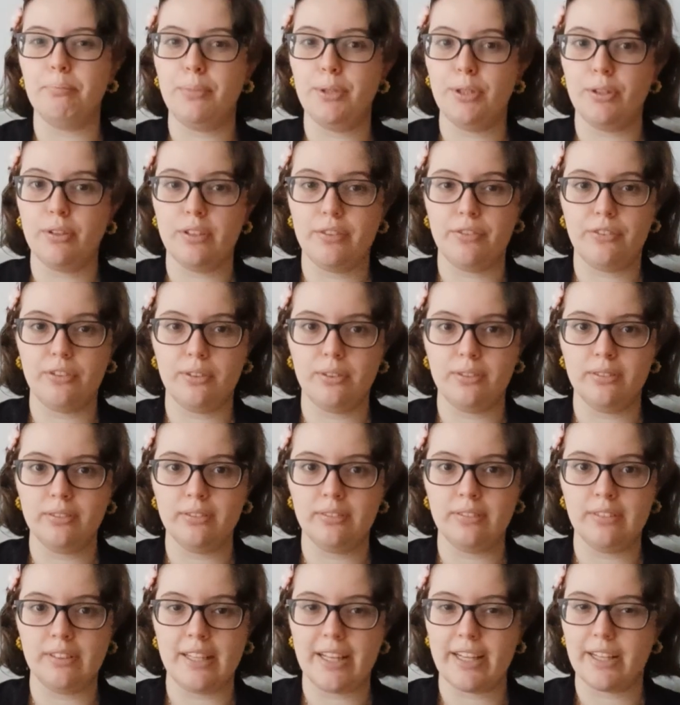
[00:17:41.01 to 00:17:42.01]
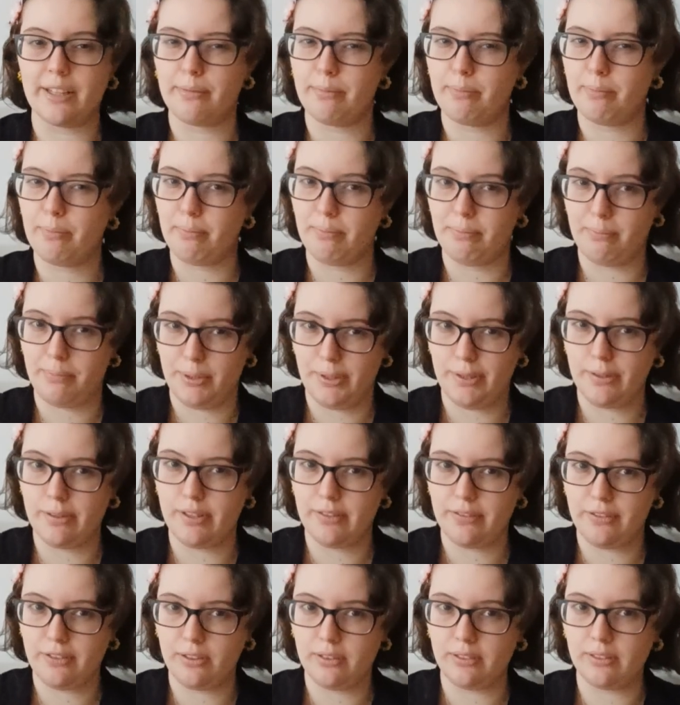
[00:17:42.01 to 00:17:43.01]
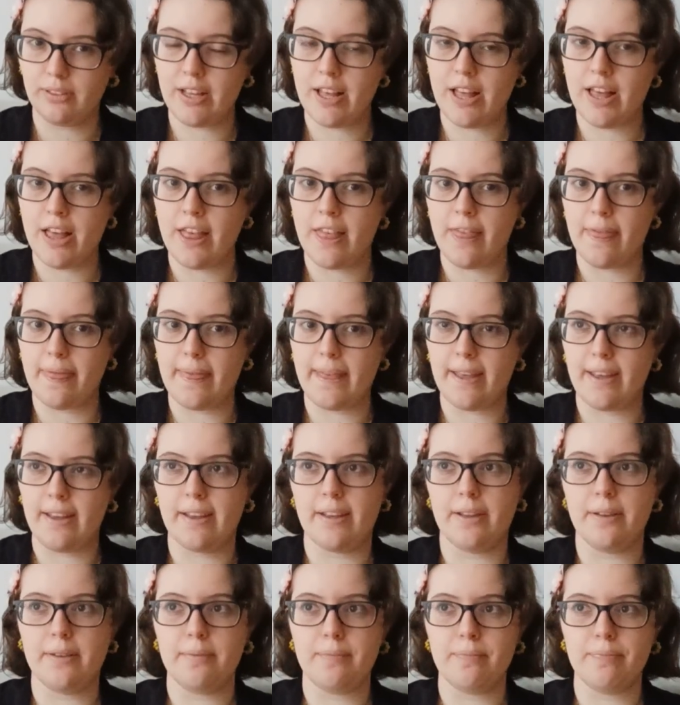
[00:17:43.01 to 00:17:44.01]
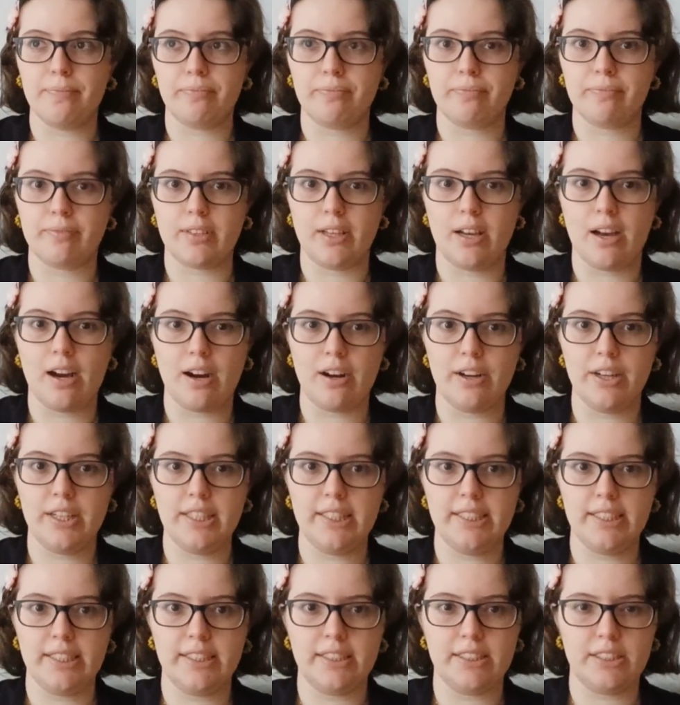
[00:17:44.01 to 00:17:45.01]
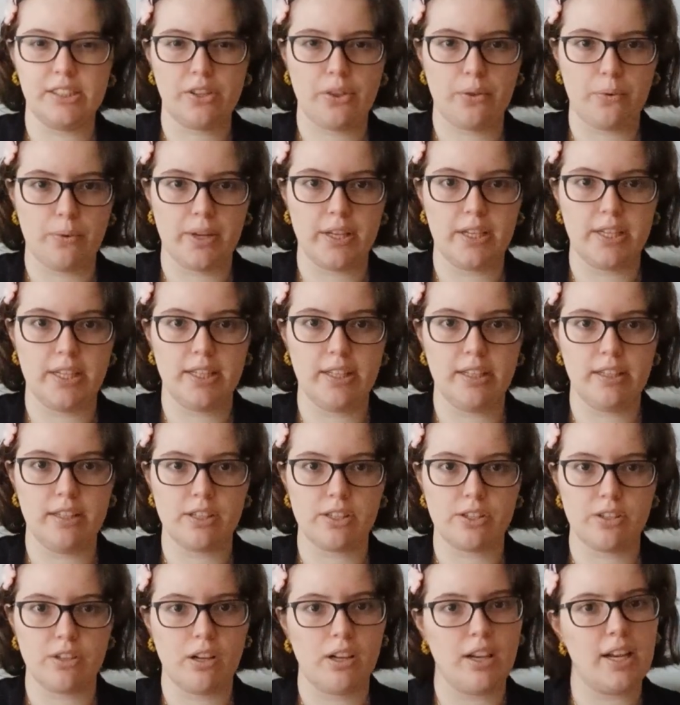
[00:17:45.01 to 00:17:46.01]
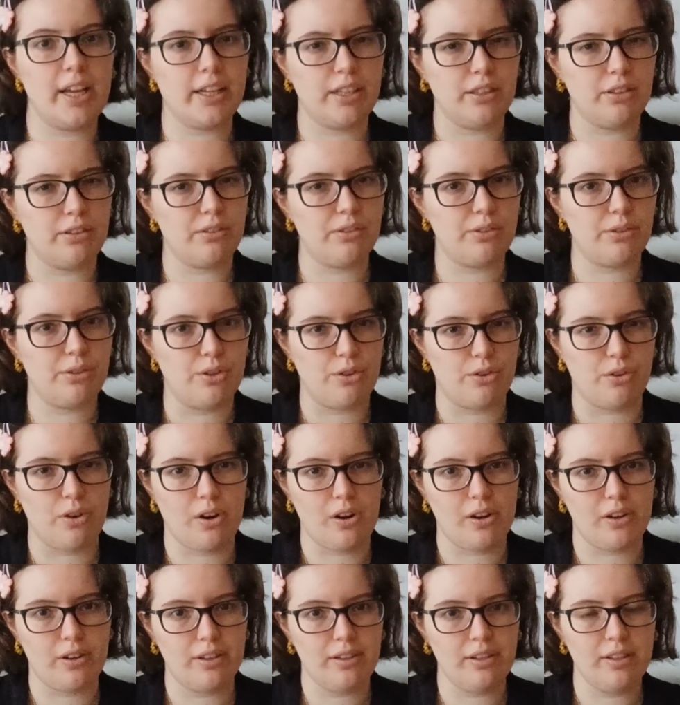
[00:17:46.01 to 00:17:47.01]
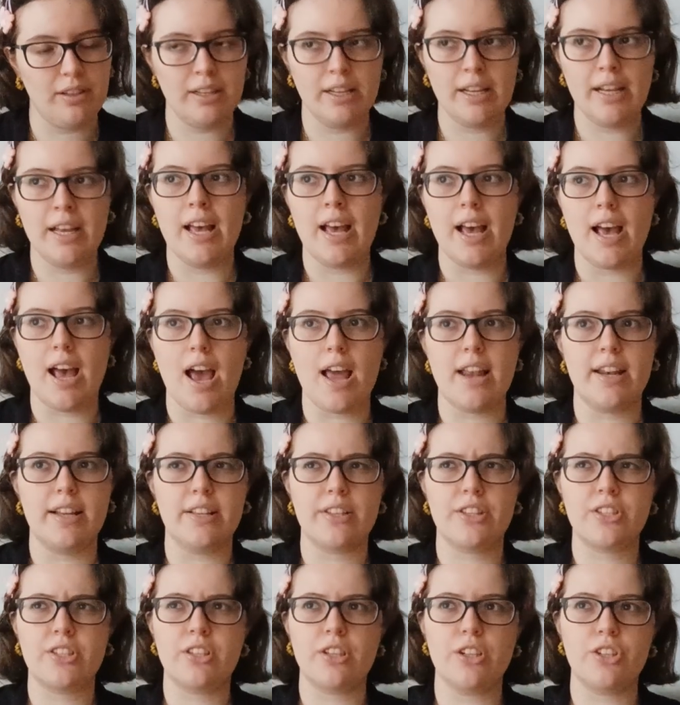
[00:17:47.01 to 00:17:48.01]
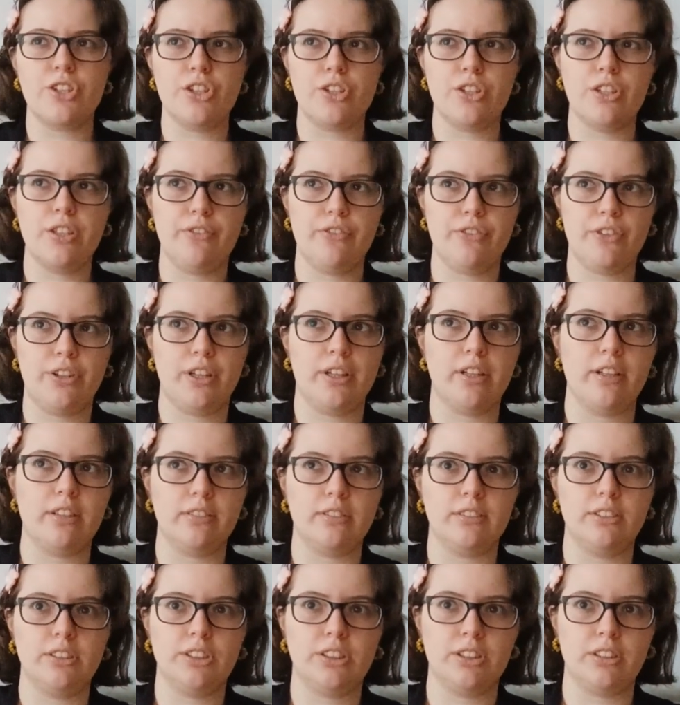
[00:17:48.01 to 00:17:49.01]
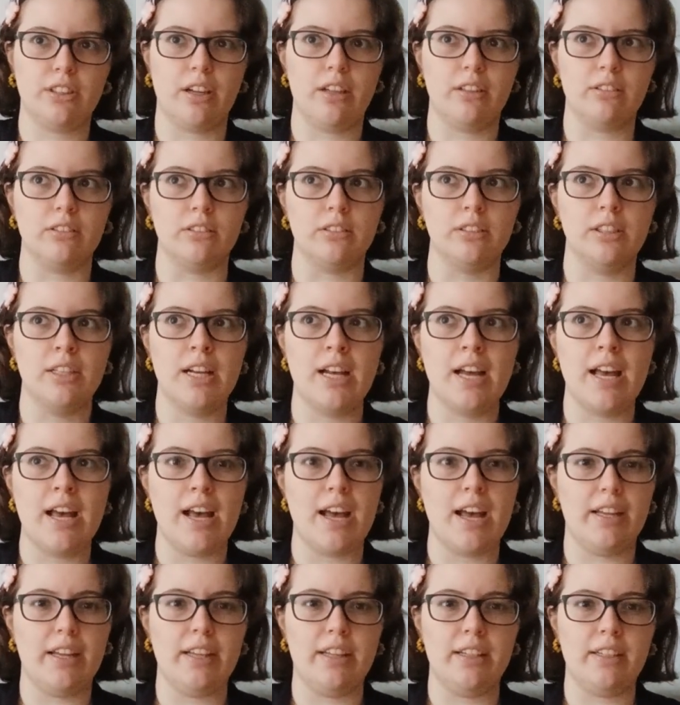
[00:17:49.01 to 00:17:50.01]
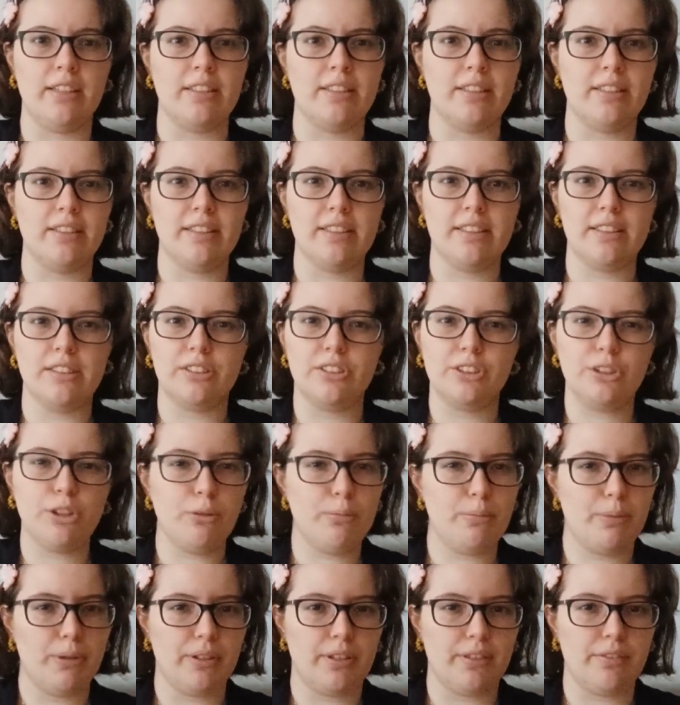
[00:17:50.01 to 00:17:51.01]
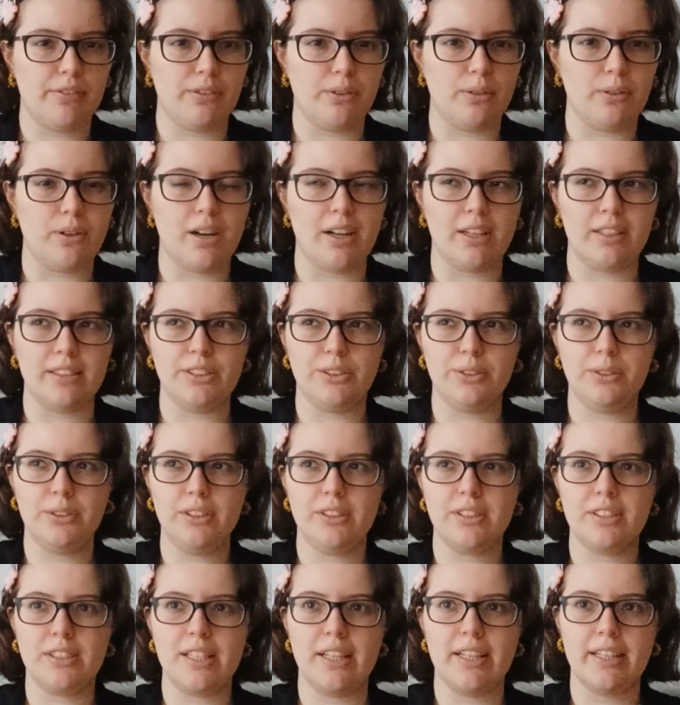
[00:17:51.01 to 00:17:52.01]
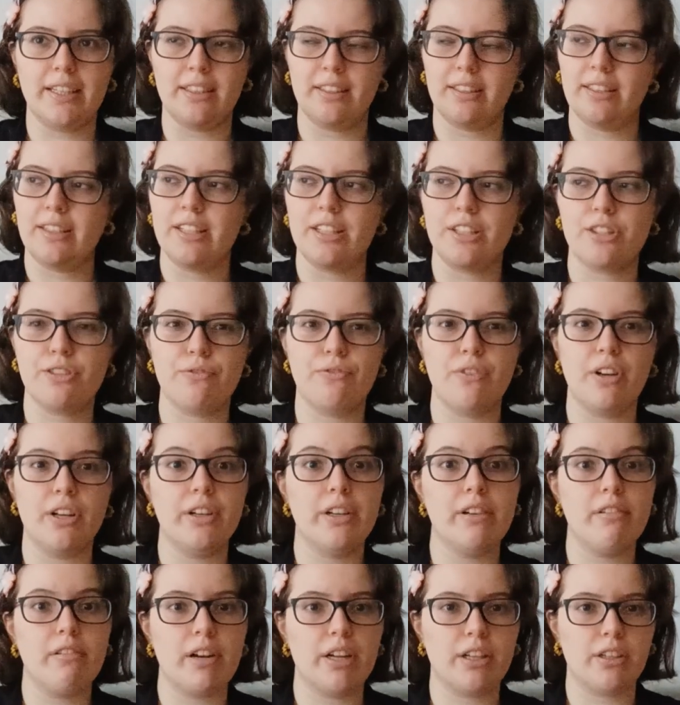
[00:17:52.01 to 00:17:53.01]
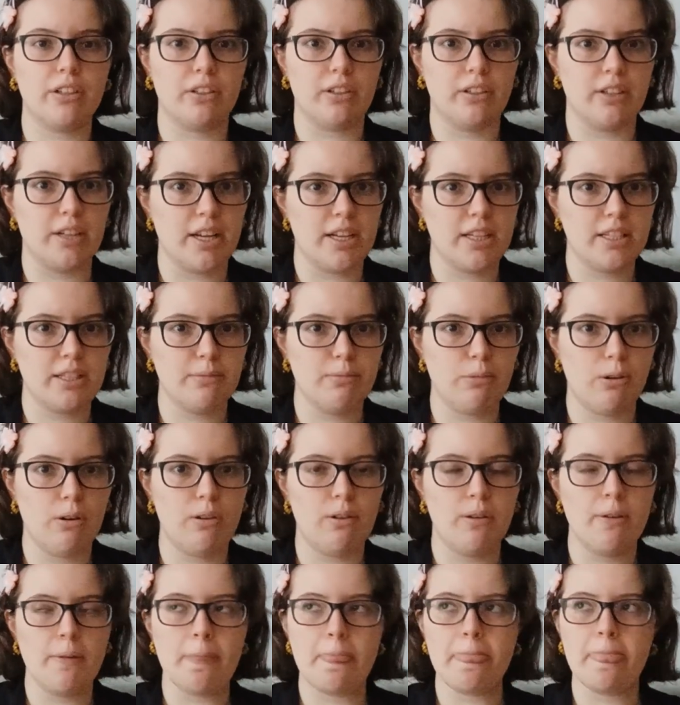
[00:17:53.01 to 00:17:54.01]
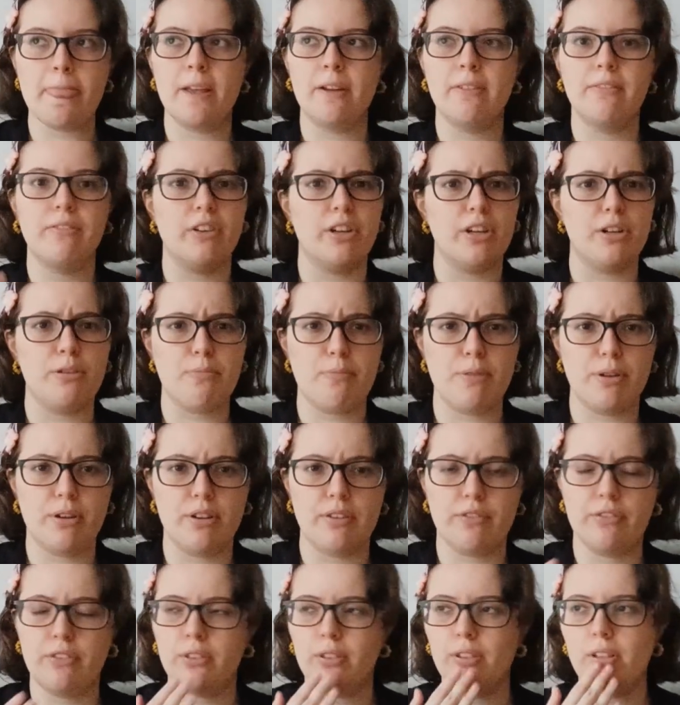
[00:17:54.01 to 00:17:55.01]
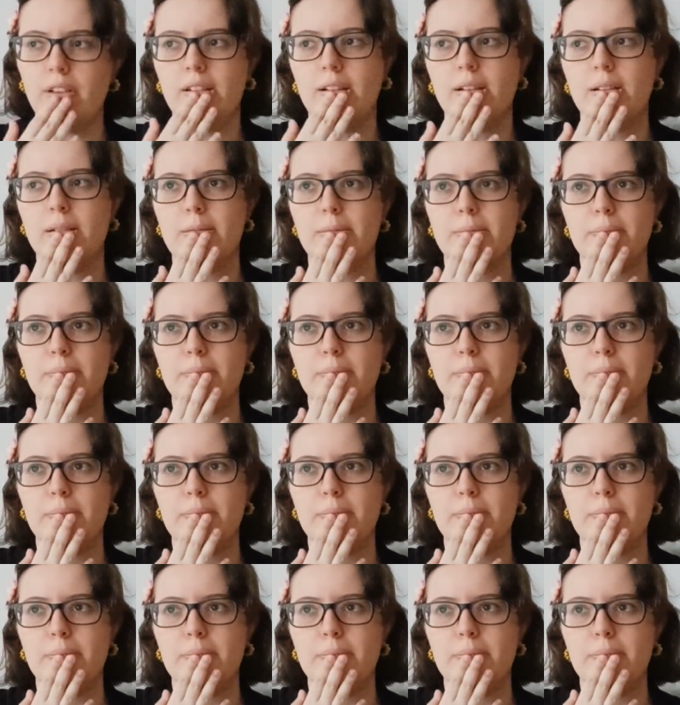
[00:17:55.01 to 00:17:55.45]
beautiful, like beautiful. The art is 3D, it's not like drawn, and it's such a different style. And it's so beautiful, and you just like, it's very recognizable, very beautiful.